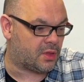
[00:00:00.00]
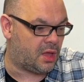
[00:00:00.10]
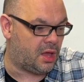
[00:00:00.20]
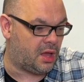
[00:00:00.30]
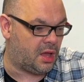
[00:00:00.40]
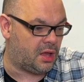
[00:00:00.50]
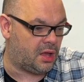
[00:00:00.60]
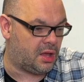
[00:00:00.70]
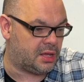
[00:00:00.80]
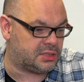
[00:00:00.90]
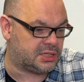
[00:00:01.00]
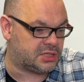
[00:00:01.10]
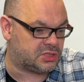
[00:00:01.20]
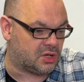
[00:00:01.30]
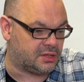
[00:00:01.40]
uh, and see a
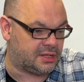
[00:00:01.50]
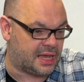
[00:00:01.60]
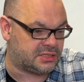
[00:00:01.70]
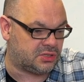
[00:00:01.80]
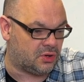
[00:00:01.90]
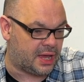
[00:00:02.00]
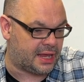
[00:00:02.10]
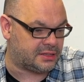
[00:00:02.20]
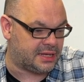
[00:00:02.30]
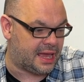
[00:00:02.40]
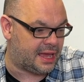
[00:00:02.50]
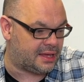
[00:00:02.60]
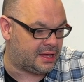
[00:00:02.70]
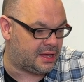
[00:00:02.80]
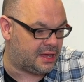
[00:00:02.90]
solid case in your hand. Yeah,
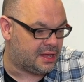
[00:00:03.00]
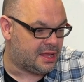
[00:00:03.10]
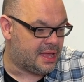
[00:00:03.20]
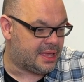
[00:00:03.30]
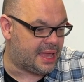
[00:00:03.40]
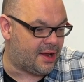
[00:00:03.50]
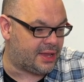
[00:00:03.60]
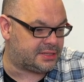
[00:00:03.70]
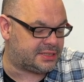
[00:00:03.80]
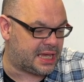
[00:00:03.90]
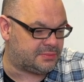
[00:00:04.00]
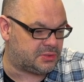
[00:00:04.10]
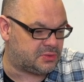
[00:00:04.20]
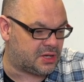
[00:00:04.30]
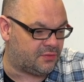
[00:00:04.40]
uh, Garrett entertains
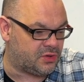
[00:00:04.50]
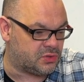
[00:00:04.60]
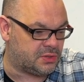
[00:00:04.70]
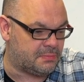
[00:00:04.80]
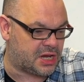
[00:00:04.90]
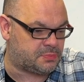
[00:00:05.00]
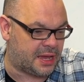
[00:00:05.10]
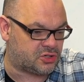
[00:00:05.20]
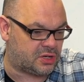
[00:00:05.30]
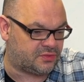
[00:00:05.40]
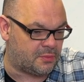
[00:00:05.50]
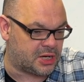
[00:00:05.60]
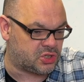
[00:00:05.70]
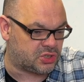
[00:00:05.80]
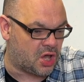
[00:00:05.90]
himself using mash pack
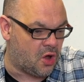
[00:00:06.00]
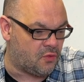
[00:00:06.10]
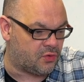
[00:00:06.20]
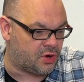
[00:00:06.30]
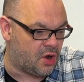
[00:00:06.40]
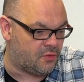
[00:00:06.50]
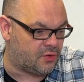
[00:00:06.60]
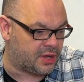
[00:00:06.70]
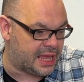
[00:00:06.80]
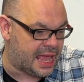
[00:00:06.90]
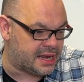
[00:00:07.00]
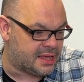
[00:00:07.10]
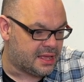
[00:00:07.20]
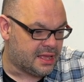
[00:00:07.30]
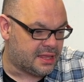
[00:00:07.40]
transformations over and over again.
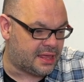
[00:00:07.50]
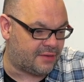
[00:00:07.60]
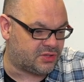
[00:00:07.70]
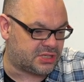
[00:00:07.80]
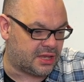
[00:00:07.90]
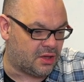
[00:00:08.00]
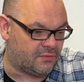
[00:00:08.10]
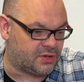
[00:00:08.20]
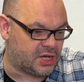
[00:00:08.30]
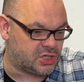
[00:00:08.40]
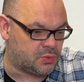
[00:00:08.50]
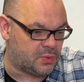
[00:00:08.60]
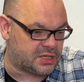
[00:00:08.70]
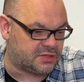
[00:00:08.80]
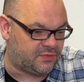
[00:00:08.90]
They have the same combination.
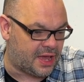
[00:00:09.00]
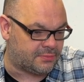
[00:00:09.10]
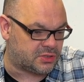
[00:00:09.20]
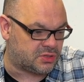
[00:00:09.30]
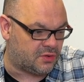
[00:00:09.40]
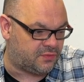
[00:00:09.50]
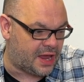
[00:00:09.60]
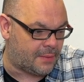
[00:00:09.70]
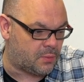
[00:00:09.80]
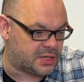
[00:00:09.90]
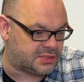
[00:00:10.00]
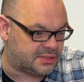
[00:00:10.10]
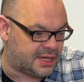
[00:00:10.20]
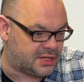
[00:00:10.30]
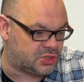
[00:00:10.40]
Where's the flap? There's no flap. Where's the
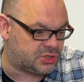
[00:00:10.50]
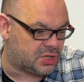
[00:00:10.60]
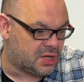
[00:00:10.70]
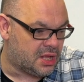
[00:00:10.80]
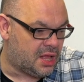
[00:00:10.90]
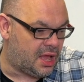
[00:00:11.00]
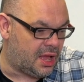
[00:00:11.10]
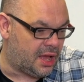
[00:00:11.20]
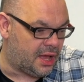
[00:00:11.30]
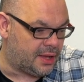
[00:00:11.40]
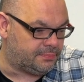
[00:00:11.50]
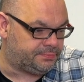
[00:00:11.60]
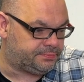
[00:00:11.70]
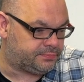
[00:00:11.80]
ditch? Um,